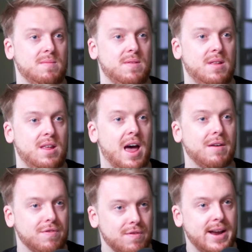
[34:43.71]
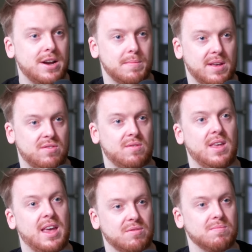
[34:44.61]
Yeah, and freedom is
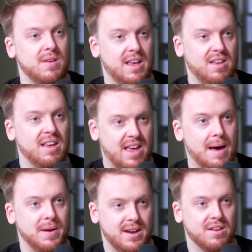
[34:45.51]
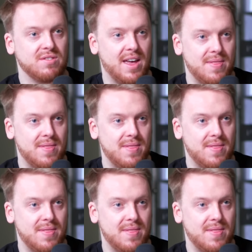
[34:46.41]
is happiness, is, is happiness, yeah.